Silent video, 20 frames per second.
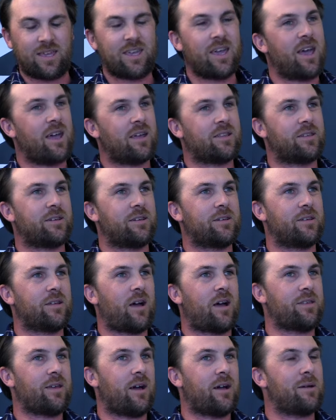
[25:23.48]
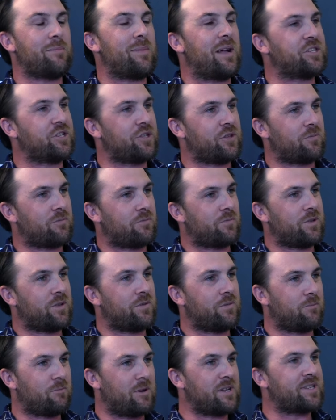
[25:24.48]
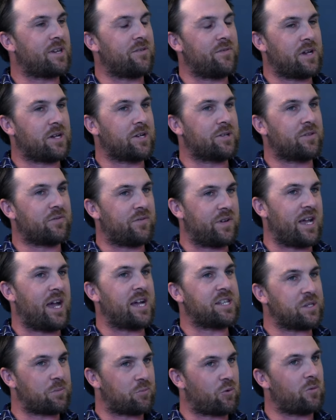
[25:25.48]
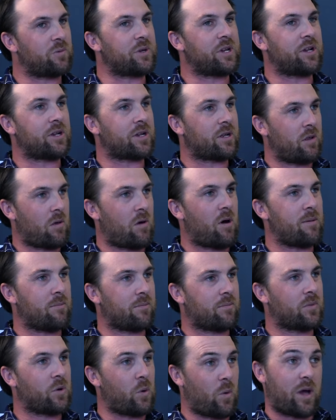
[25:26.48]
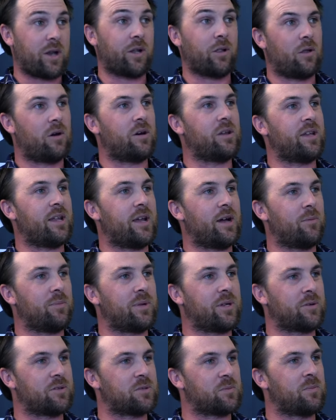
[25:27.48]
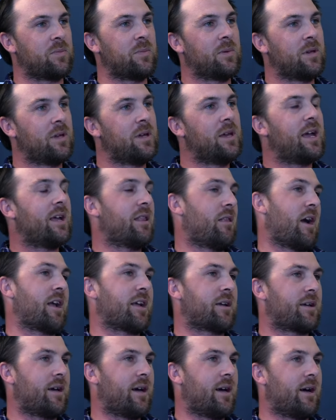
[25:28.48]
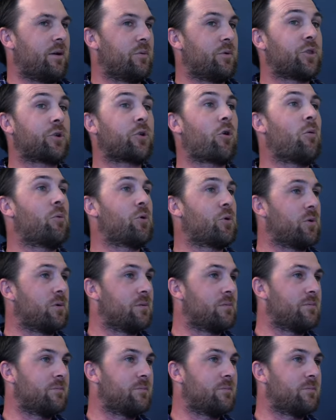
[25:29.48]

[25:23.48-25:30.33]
yeah, the, I, I, imagine the, the resale value of the V8s are probably going to climb quite a lot now because like uh, when the Commodore